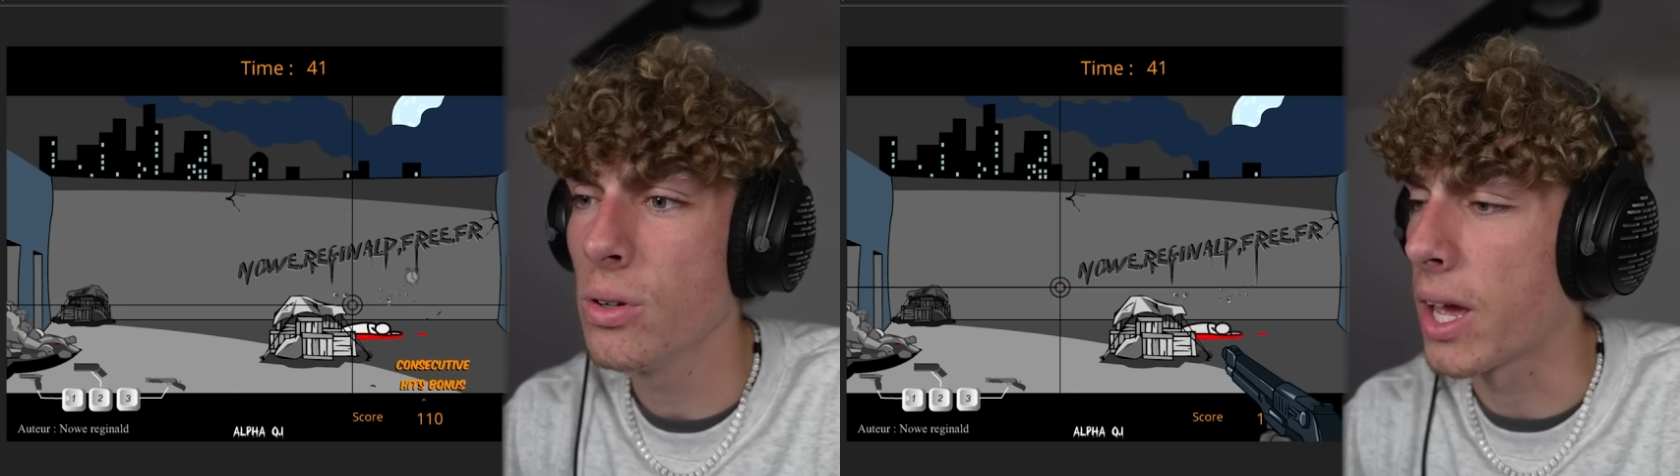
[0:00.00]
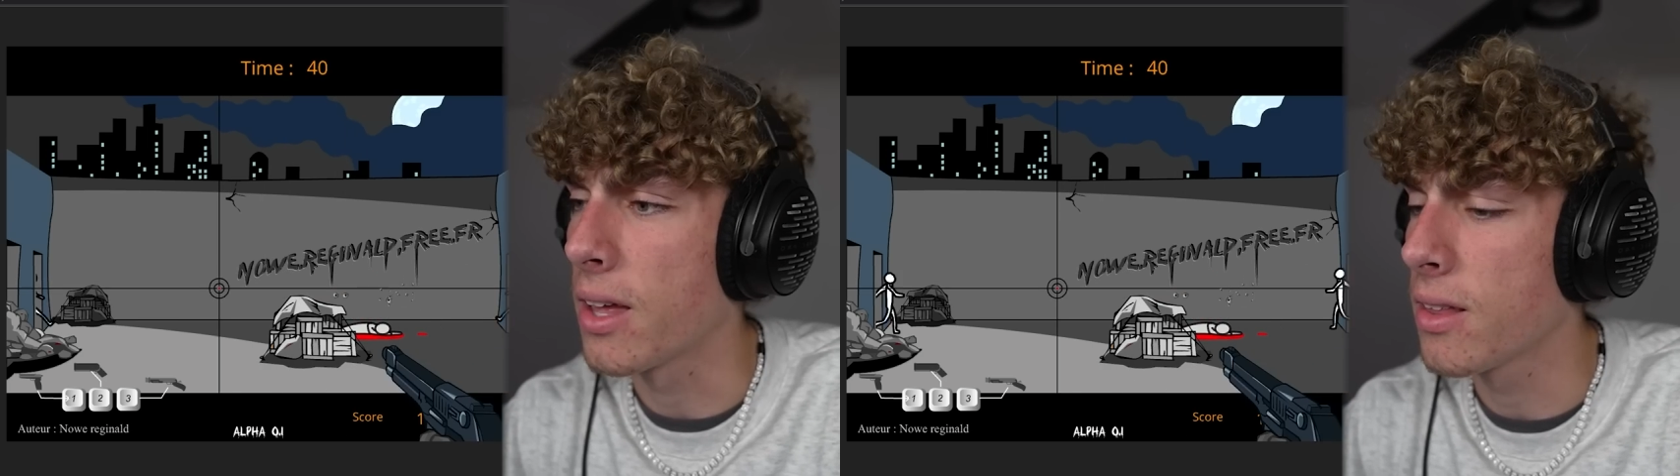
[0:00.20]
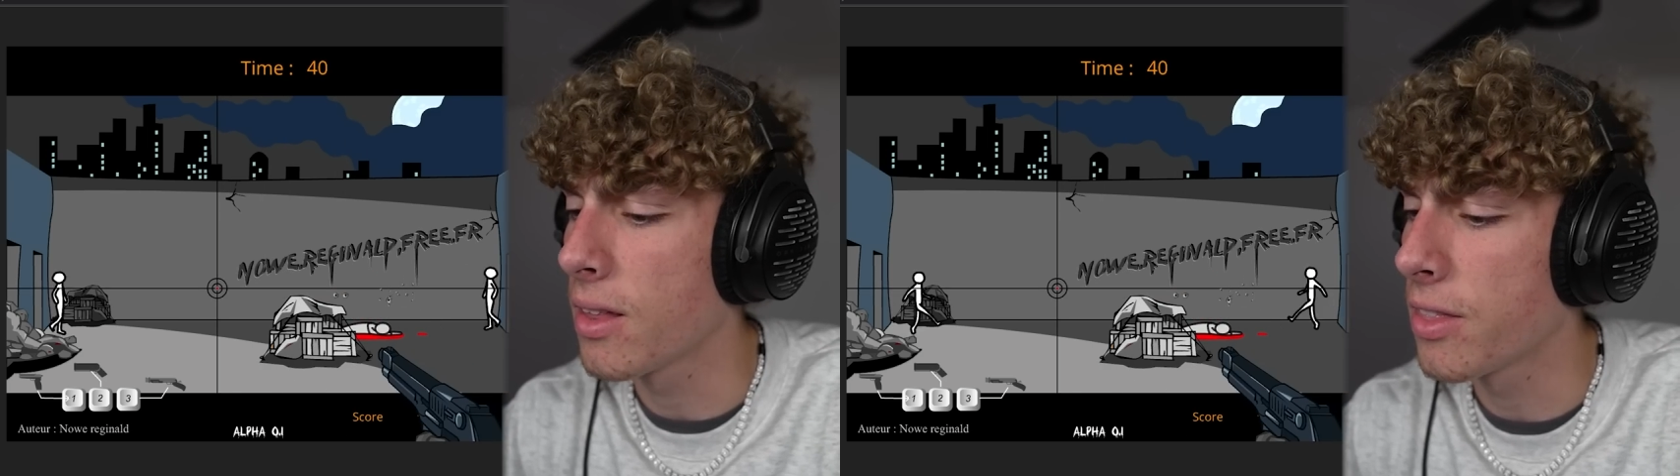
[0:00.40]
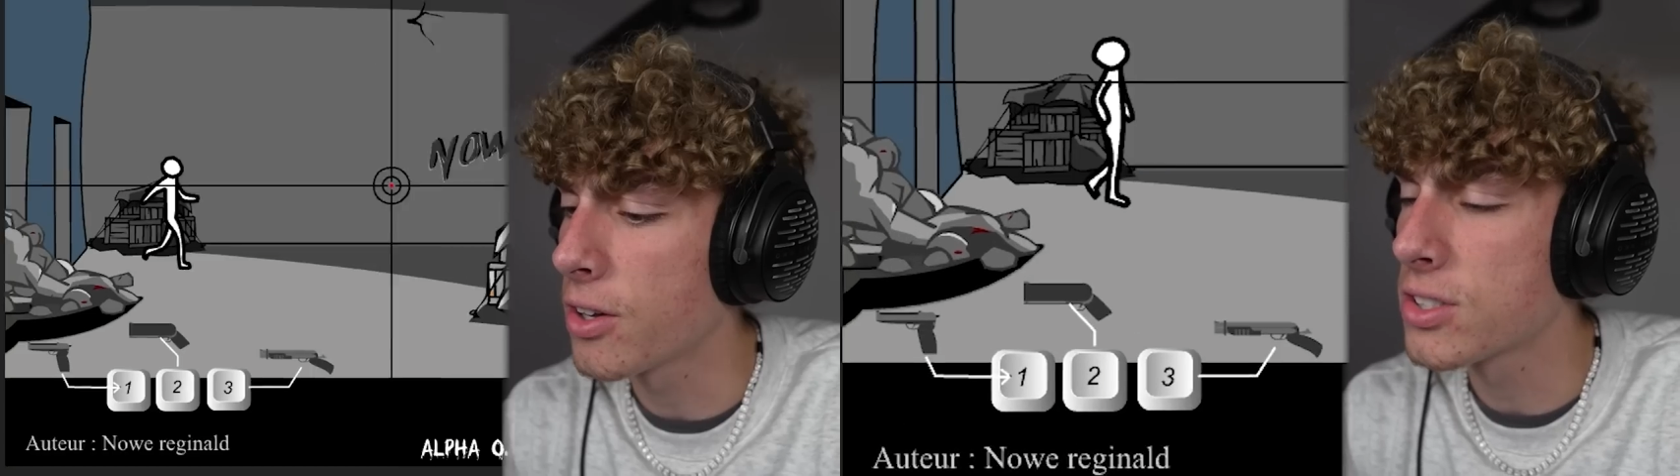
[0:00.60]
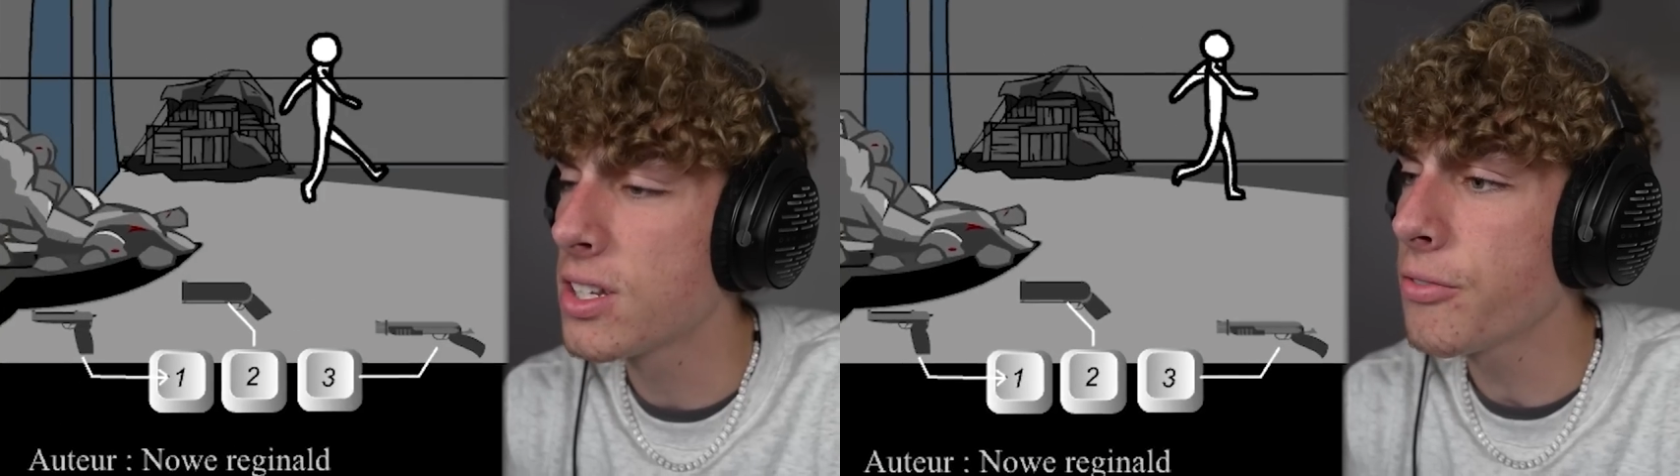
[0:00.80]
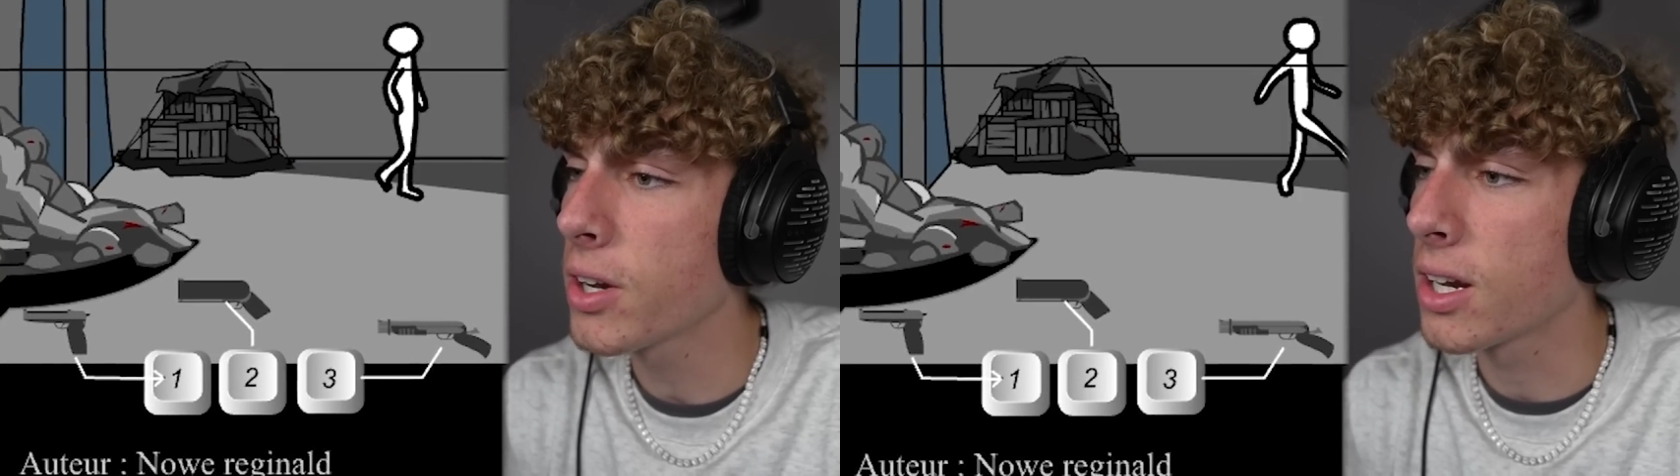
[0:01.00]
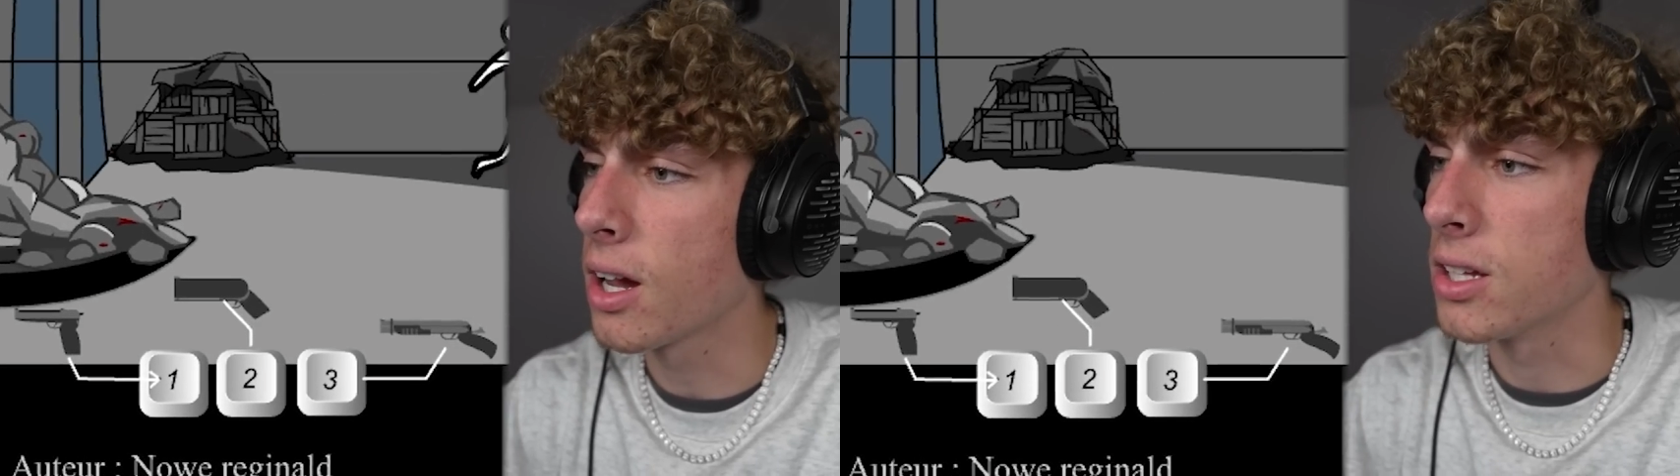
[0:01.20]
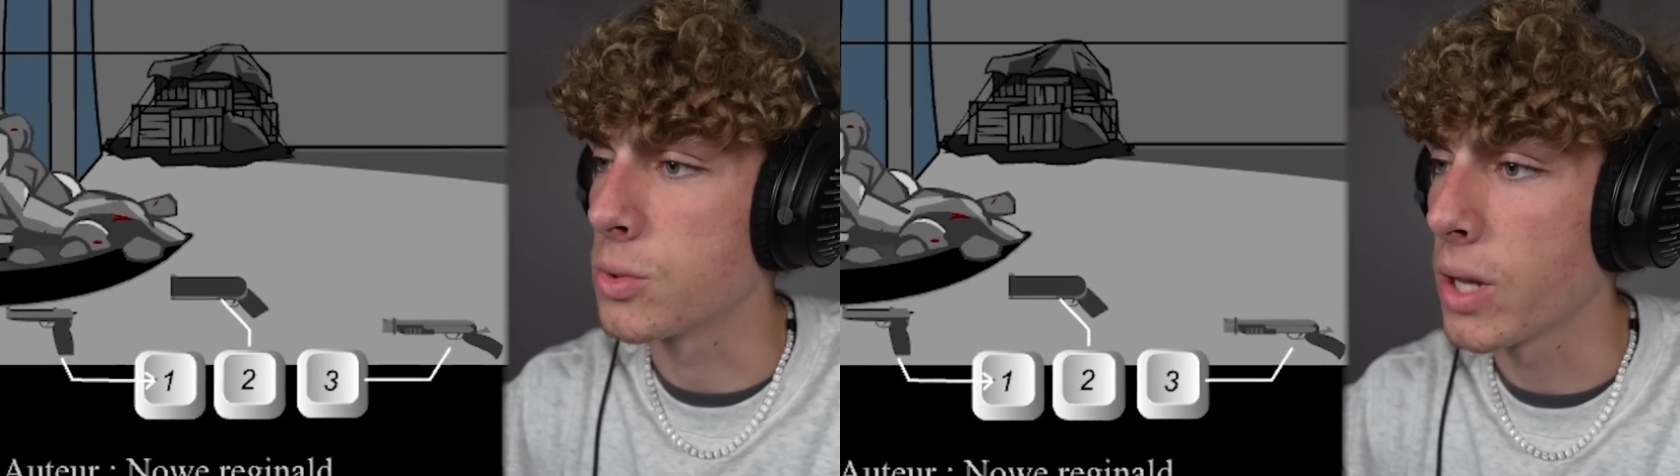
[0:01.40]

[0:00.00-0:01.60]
Okay, there's different guns.